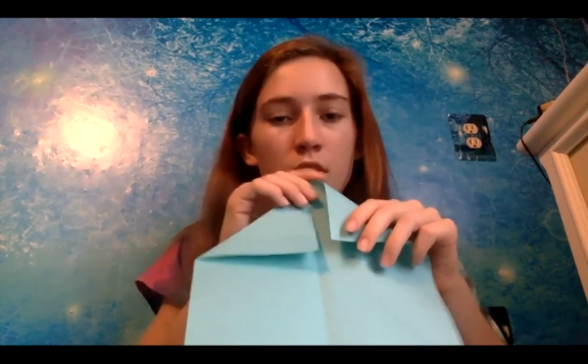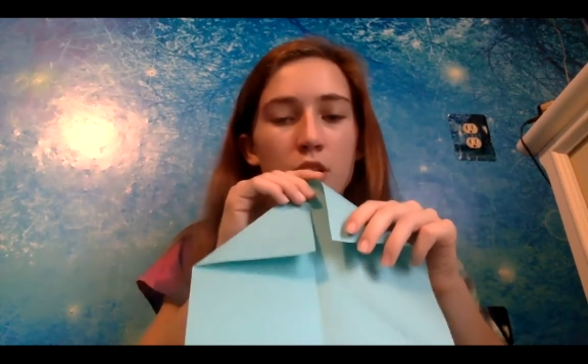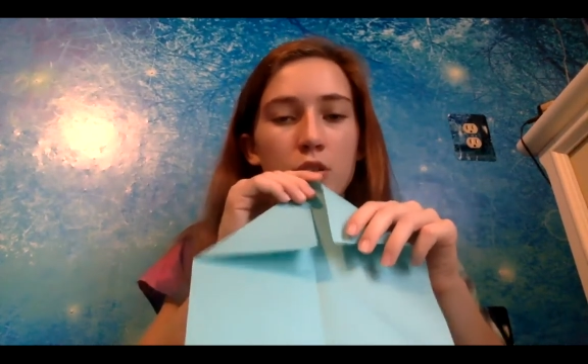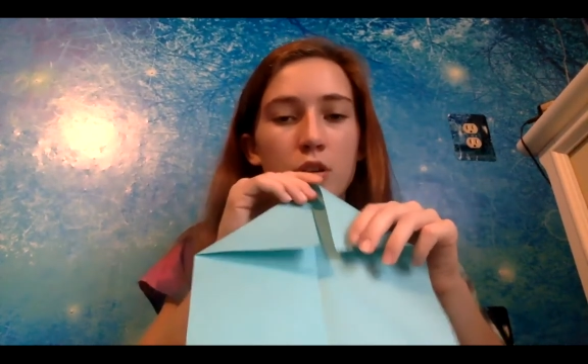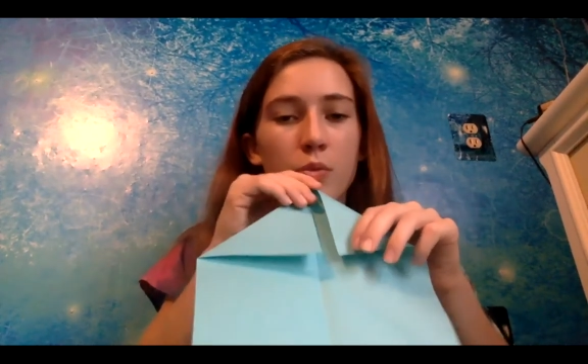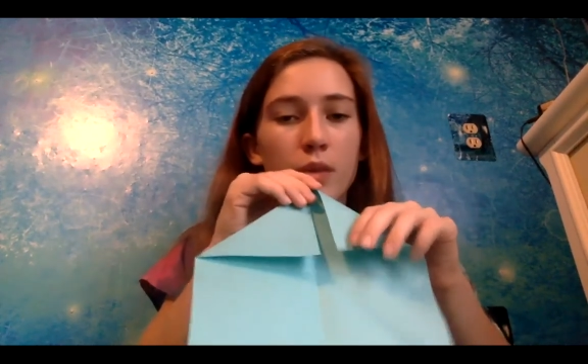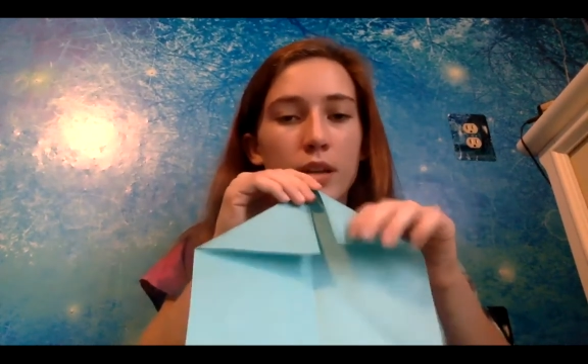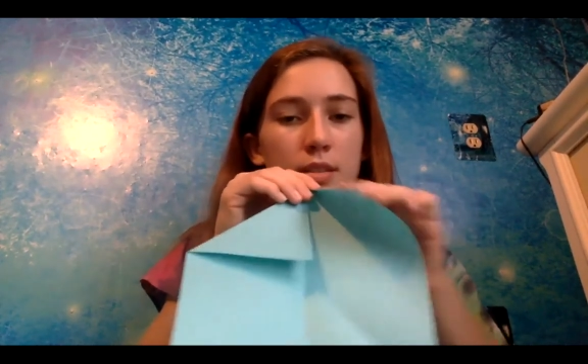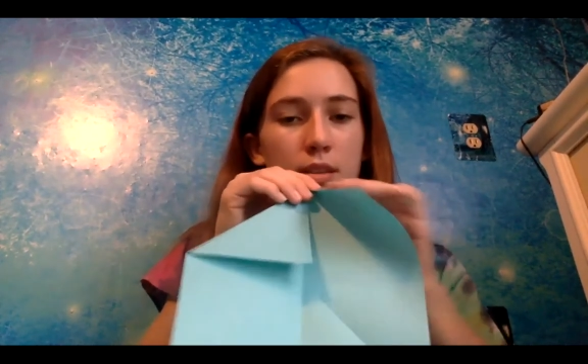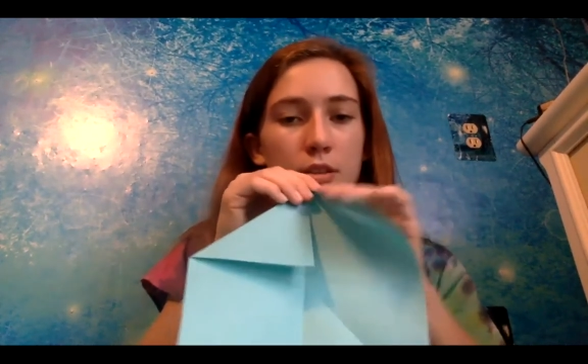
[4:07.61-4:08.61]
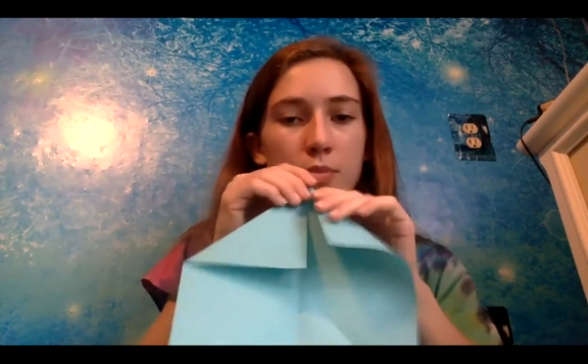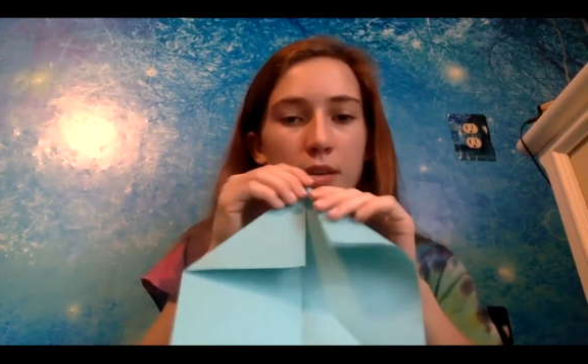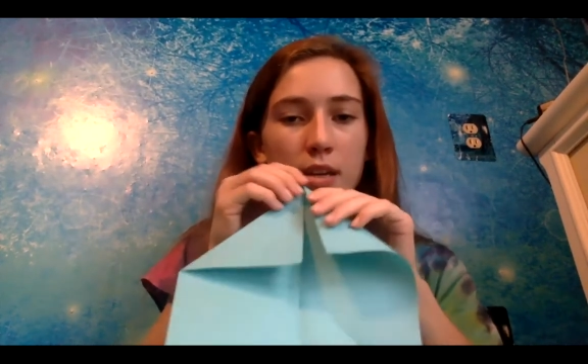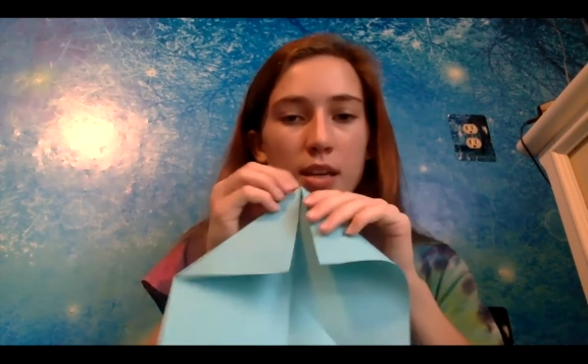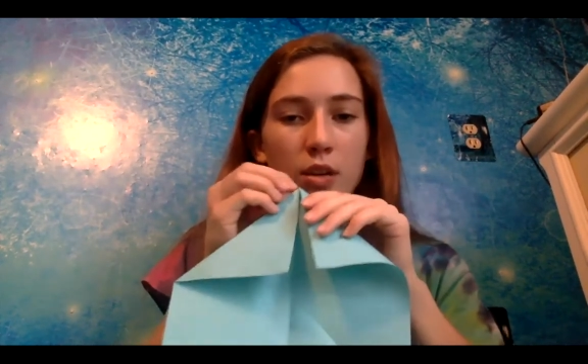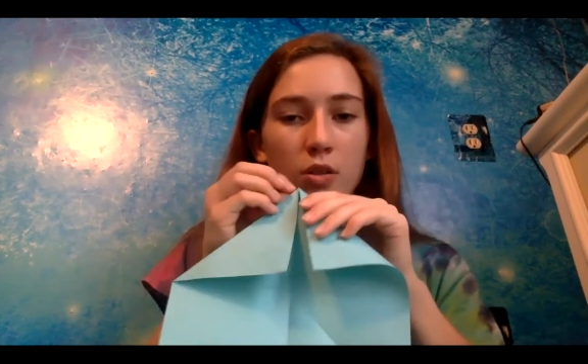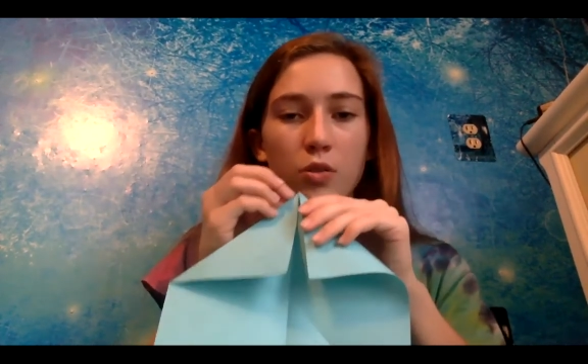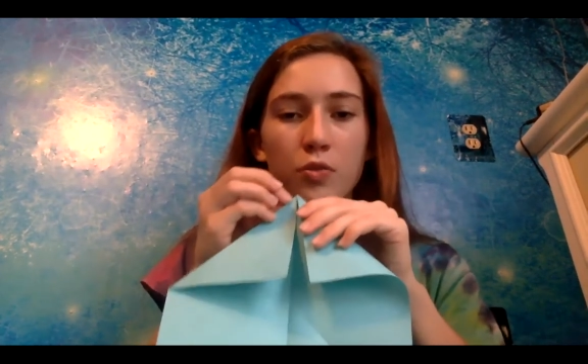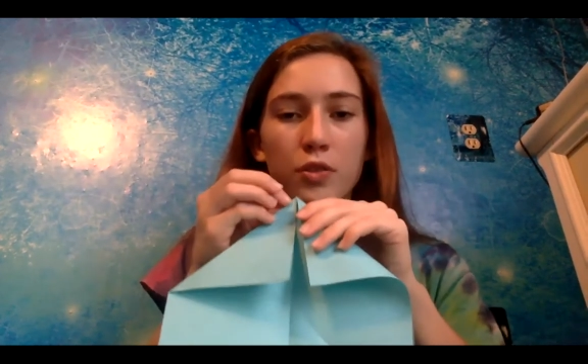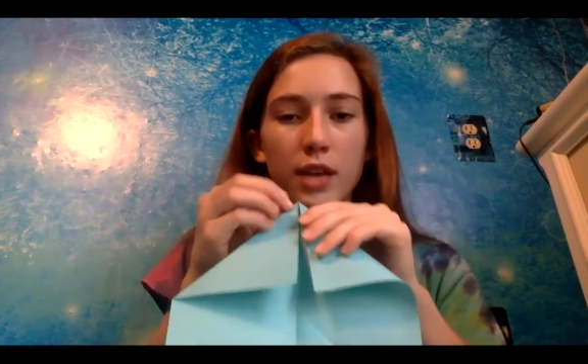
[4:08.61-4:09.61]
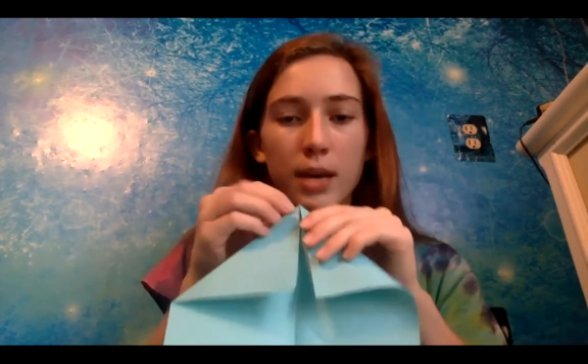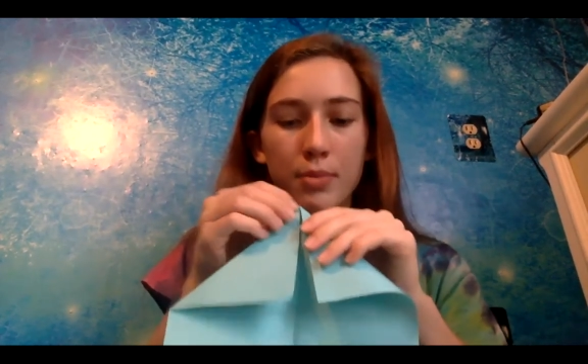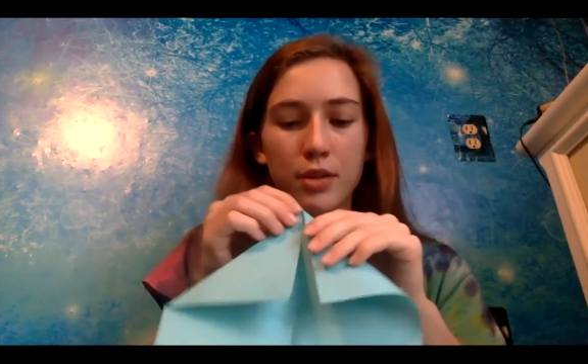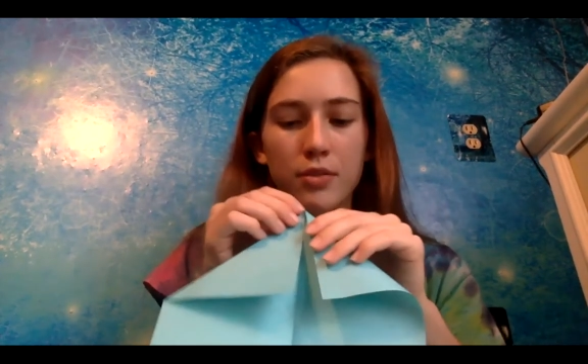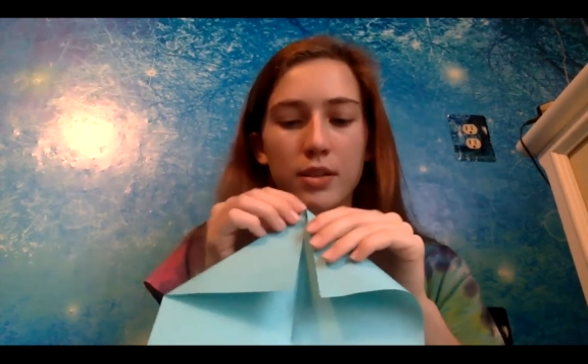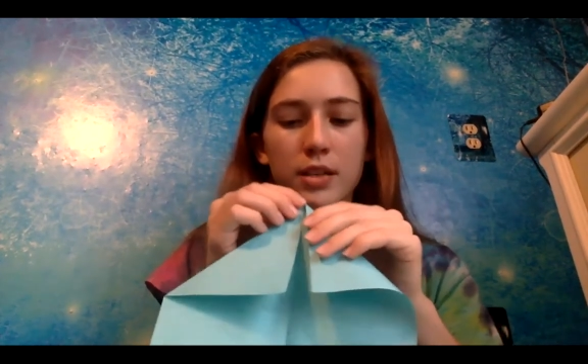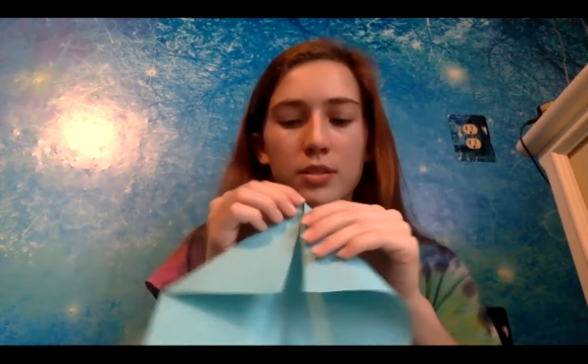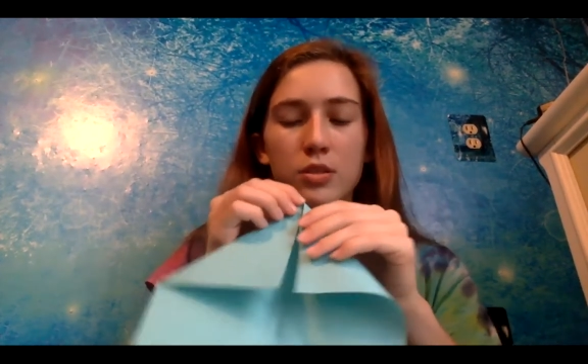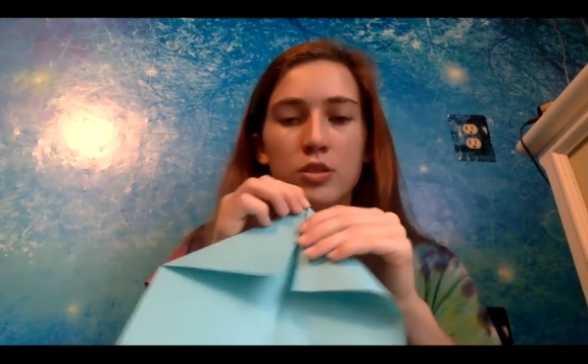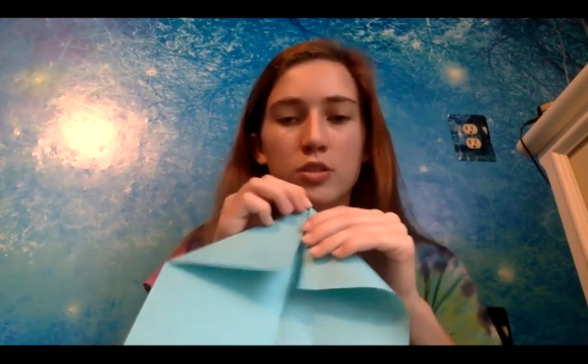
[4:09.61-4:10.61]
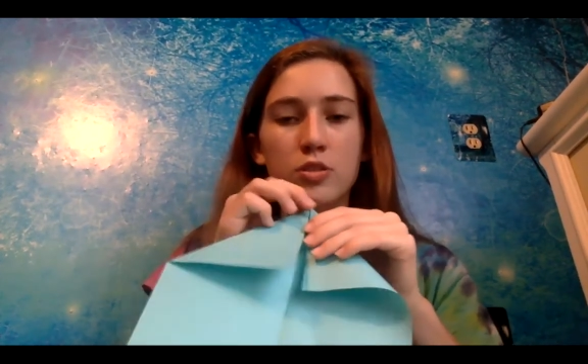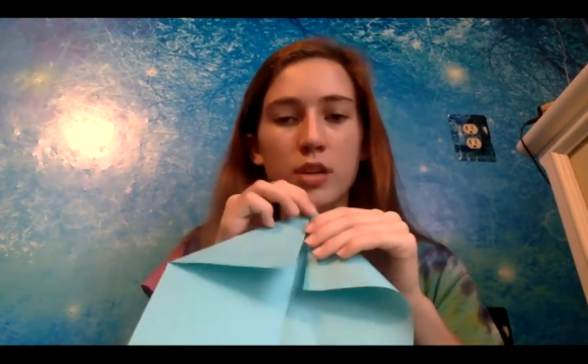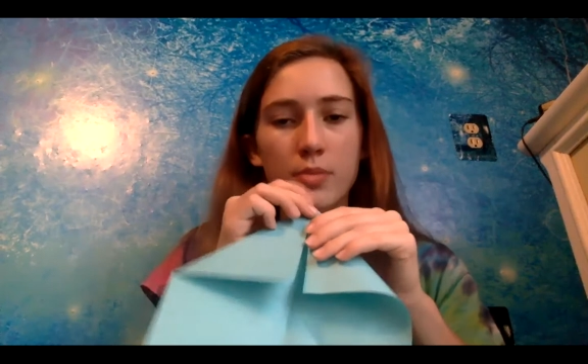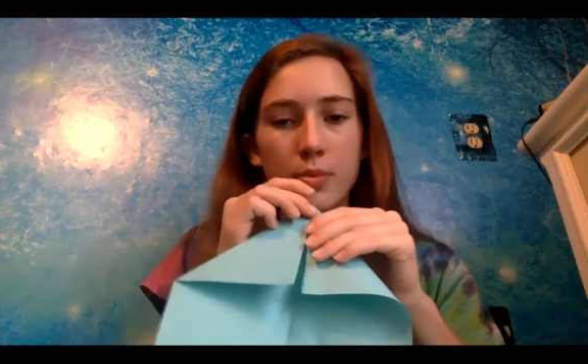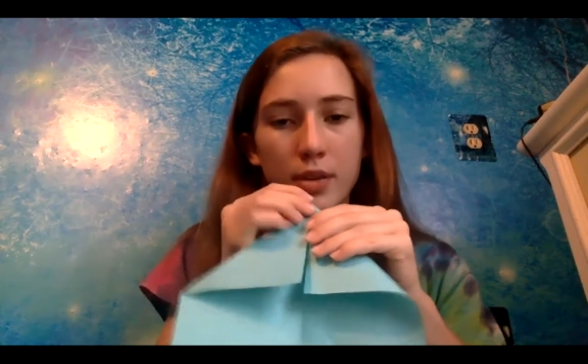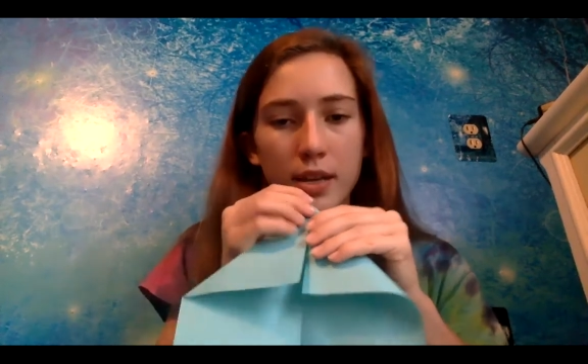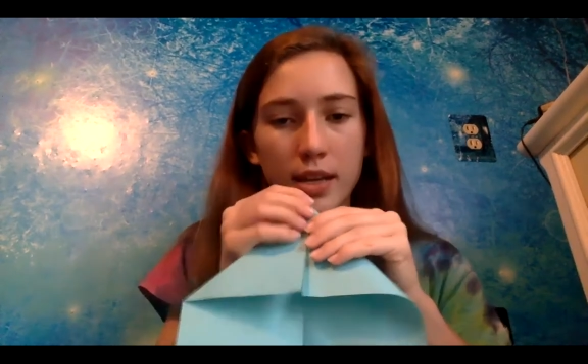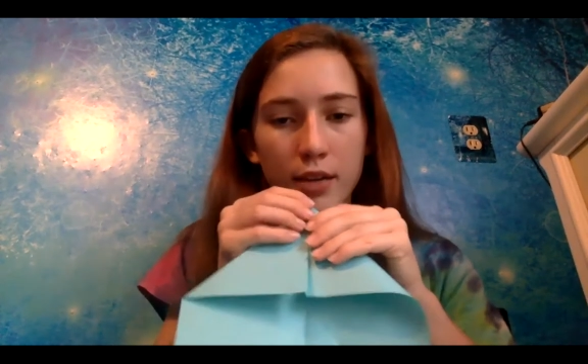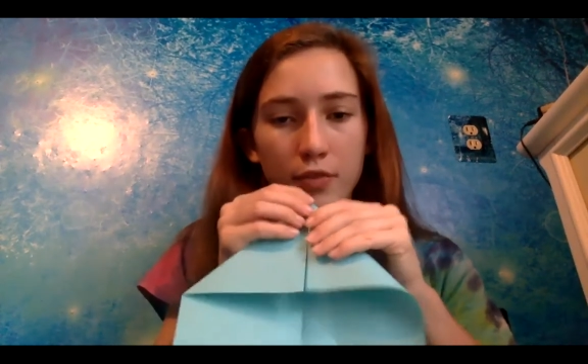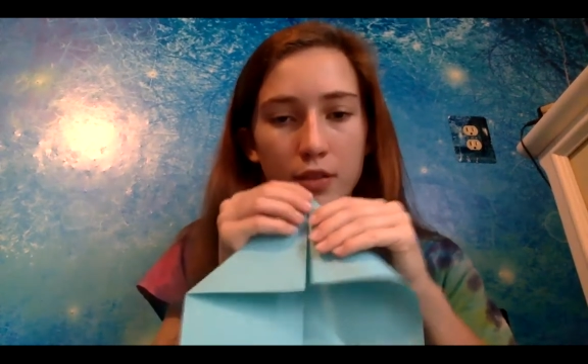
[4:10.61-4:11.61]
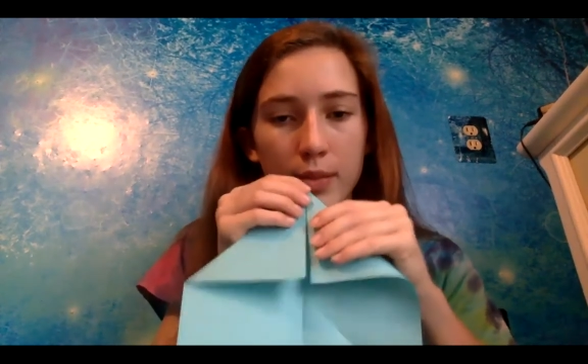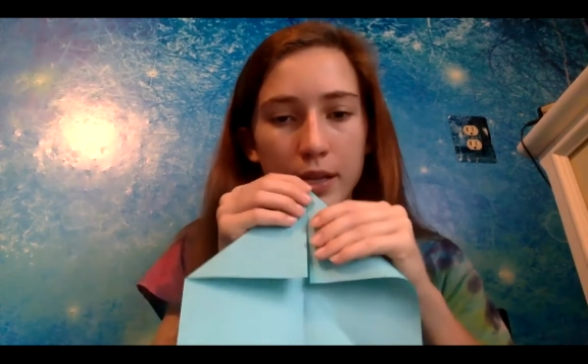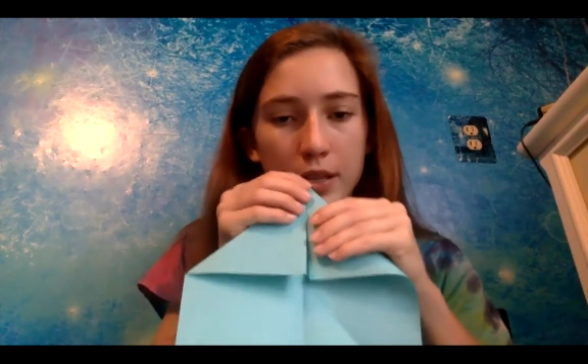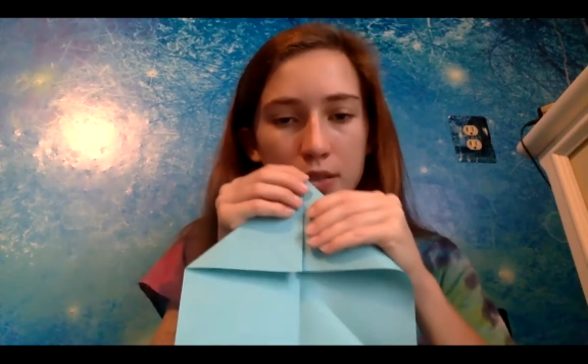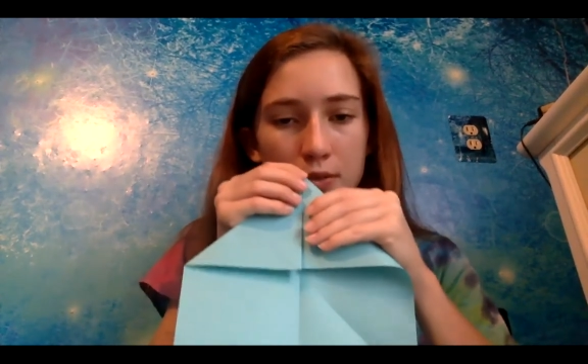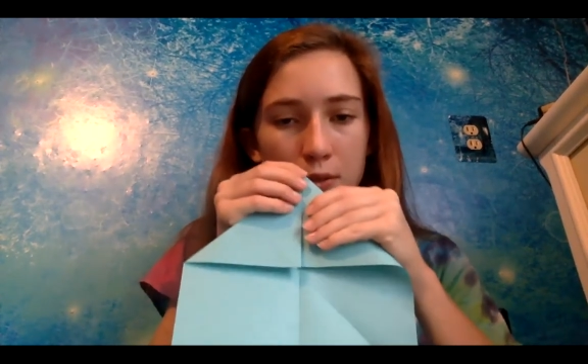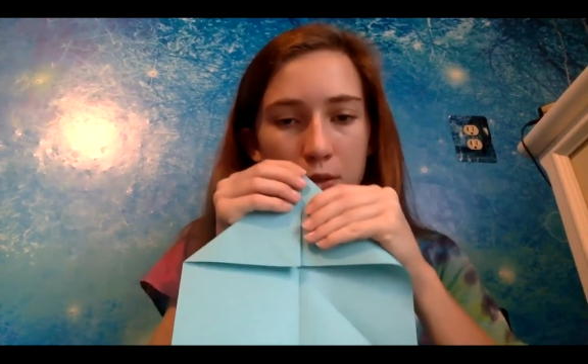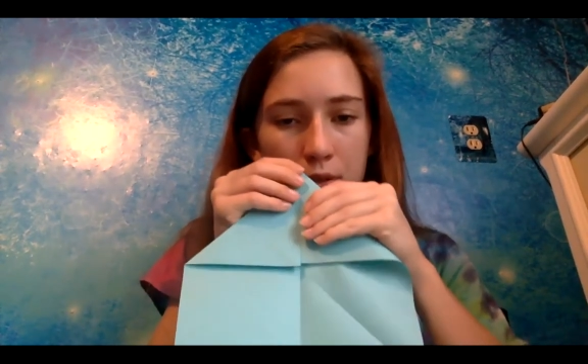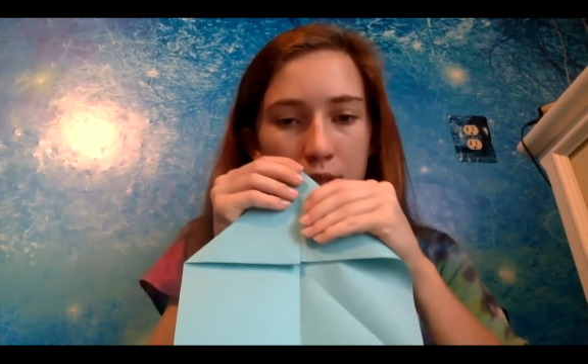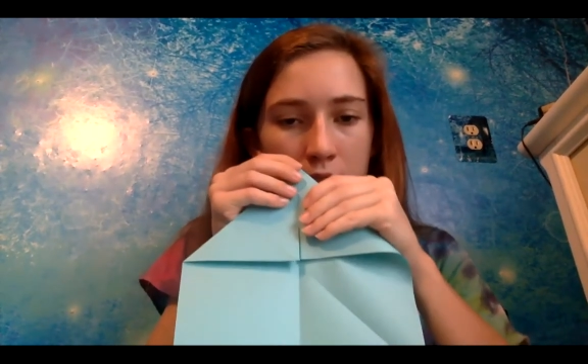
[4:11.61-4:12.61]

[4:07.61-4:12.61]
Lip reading: you don't want there to be any overlap here really, so just try to be pretty careful about this fold.